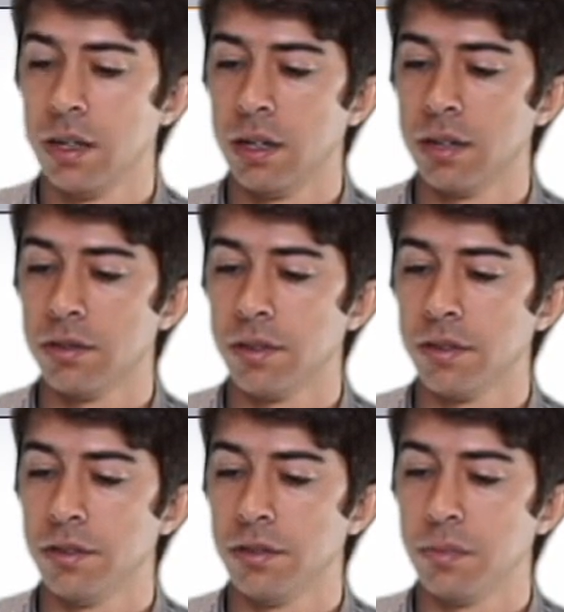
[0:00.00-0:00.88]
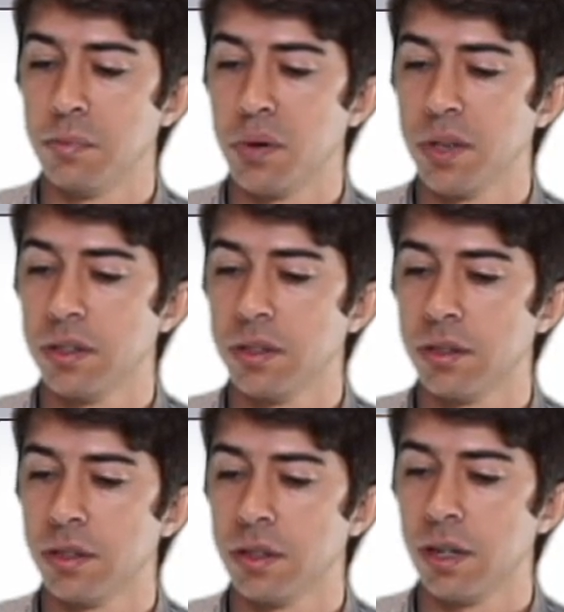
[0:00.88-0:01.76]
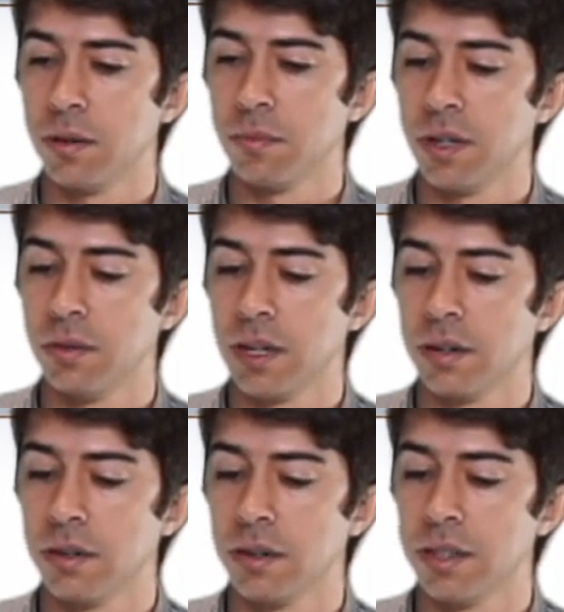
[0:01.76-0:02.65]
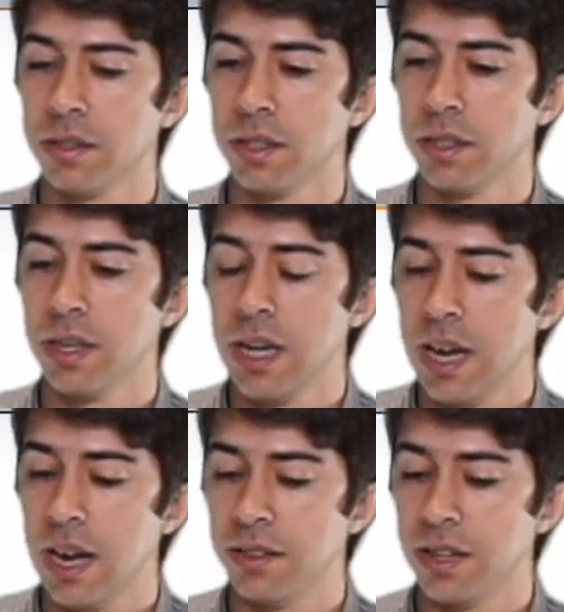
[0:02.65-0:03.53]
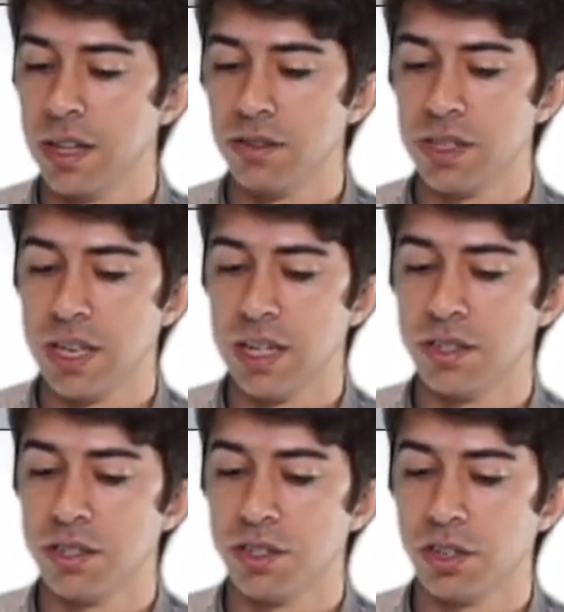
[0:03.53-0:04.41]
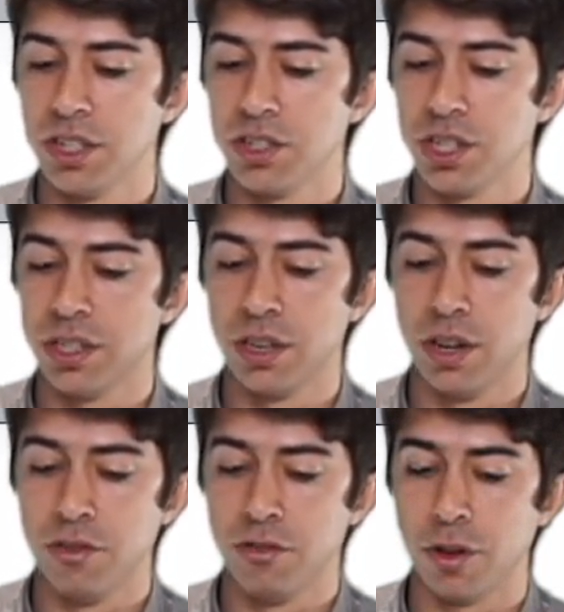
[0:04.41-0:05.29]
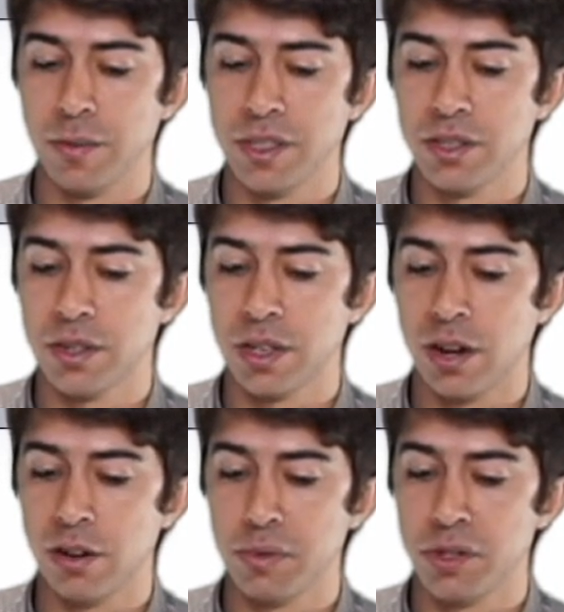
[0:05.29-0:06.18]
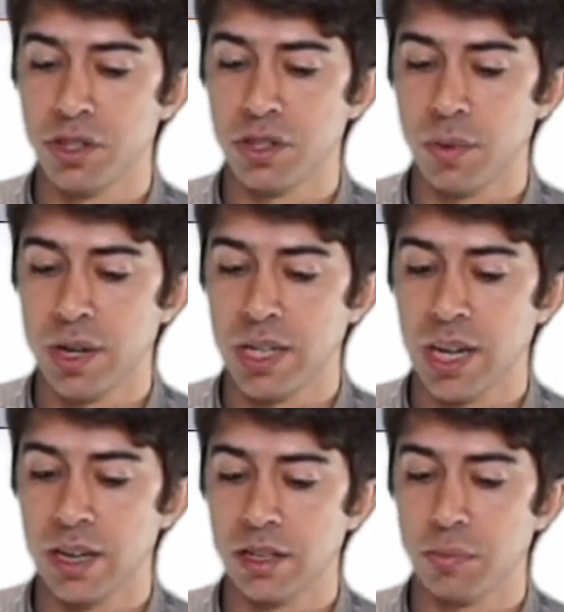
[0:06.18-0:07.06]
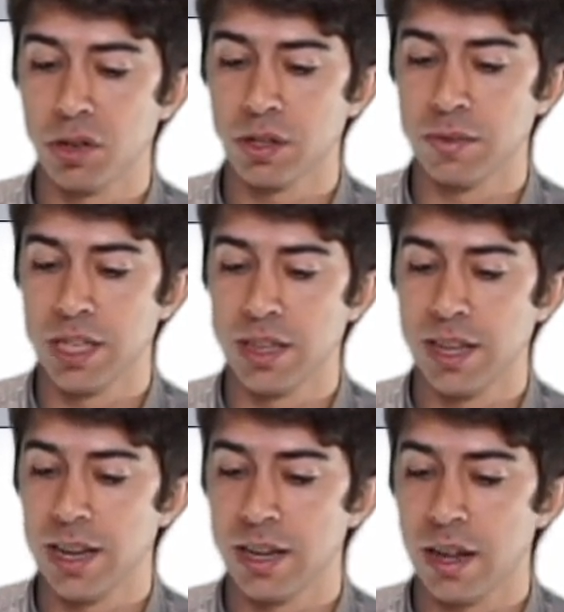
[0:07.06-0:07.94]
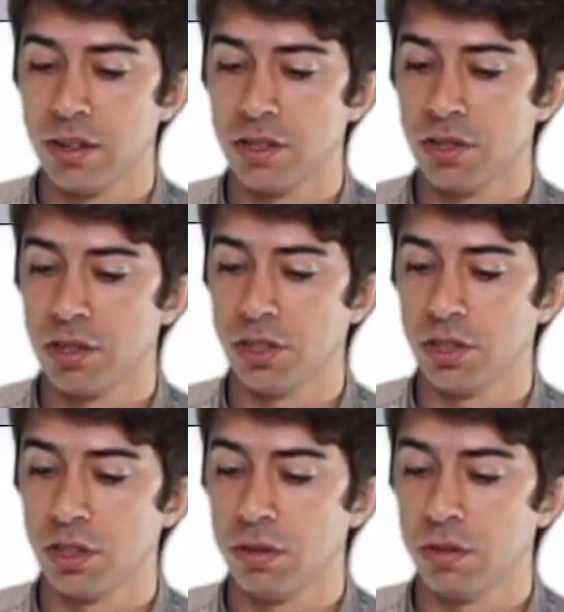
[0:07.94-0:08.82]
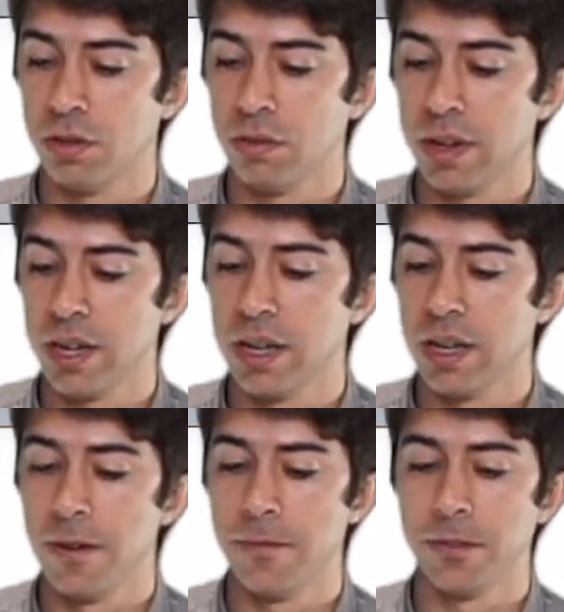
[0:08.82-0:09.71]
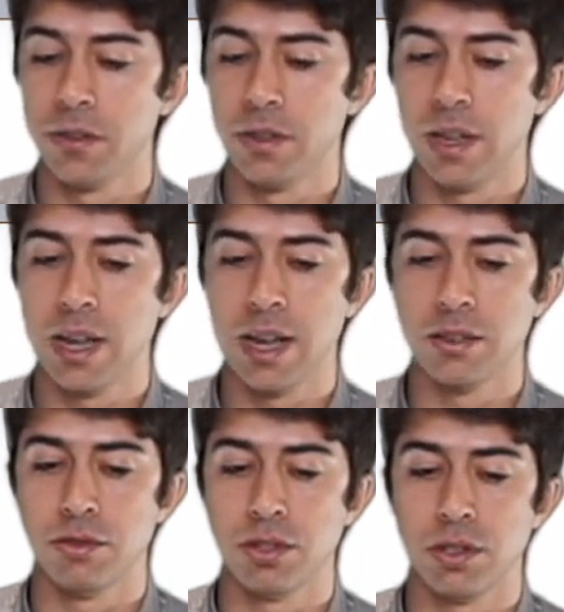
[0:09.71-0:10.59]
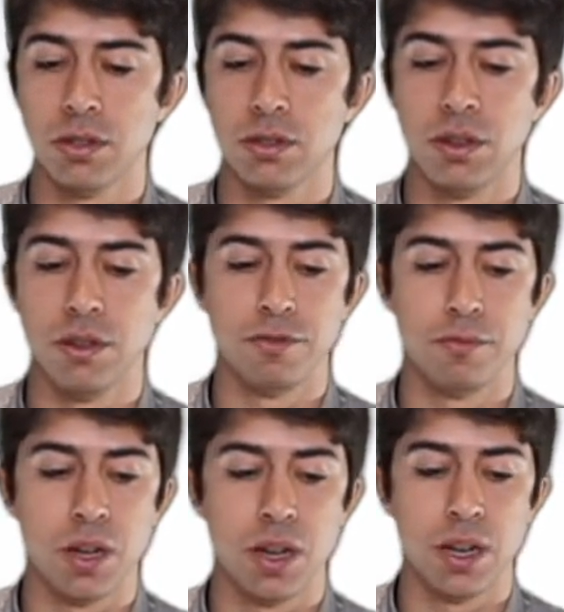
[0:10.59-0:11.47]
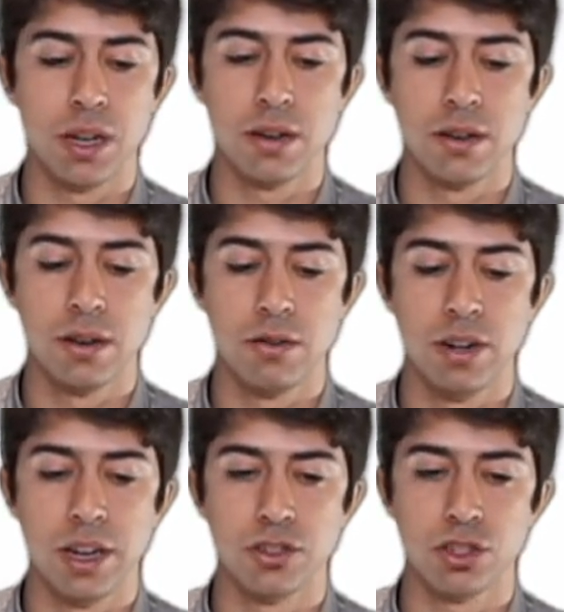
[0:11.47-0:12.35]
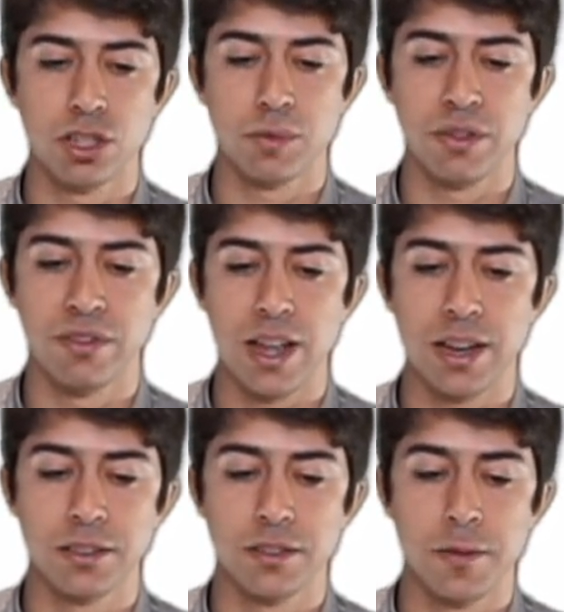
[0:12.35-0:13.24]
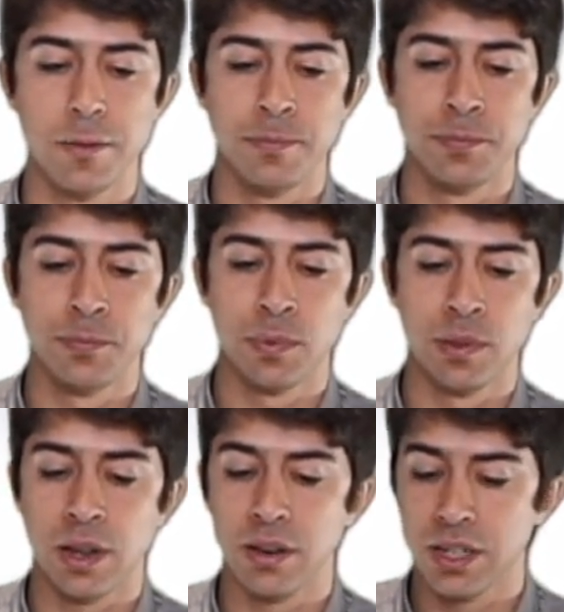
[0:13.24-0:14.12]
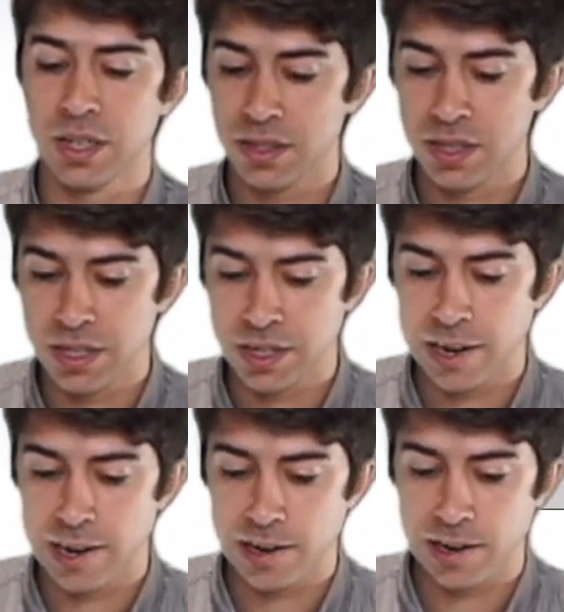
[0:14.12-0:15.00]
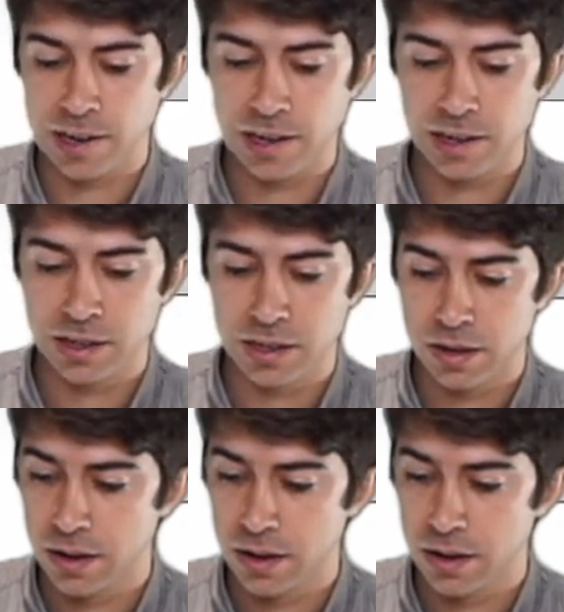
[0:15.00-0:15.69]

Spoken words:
Let's rather do the point this time. There we go, coincident. And there you say it stretched it from its current position where it ended approximately there, and now it's stretched it all the way to there as a result of my relationships I've added. Now you can see again, it has